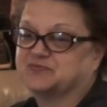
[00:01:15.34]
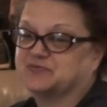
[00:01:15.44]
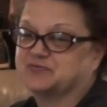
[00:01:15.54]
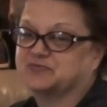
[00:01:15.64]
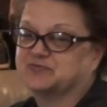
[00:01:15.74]

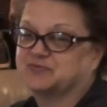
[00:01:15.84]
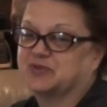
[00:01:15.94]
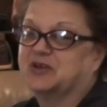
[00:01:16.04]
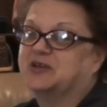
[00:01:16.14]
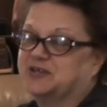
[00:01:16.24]
Without me
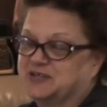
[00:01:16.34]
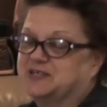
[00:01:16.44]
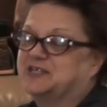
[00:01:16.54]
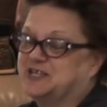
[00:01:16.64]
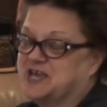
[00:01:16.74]
knowing she's
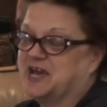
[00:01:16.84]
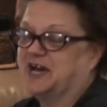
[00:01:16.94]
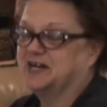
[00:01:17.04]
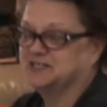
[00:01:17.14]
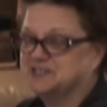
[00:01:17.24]
there.
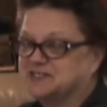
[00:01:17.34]
Yeah.